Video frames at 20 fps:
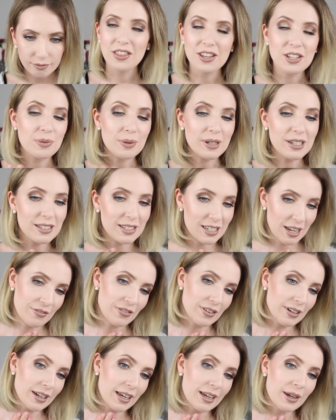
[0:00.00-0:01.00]
This one is
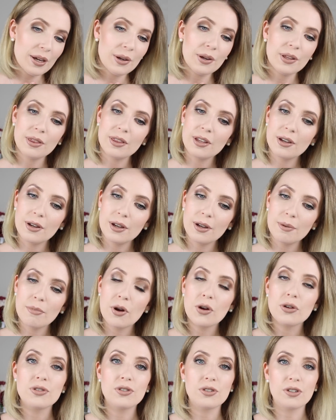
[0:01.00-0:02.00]
definitely the
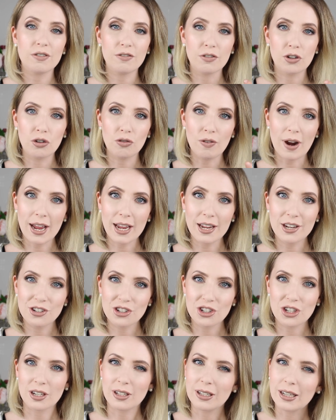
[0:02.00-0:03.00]
most sort of
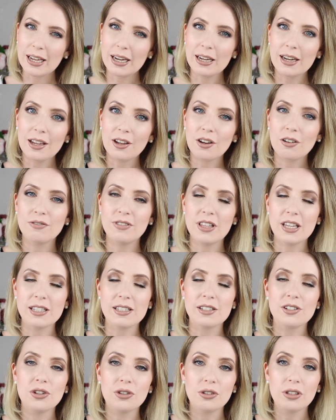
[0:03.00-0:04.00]
grayish leaning of
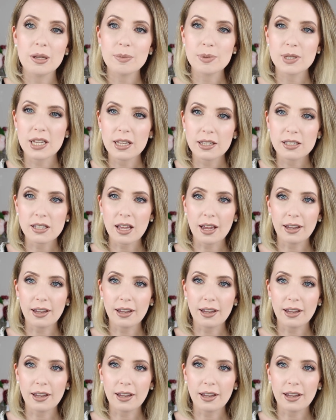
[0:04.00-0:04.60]
these nude lipsticks.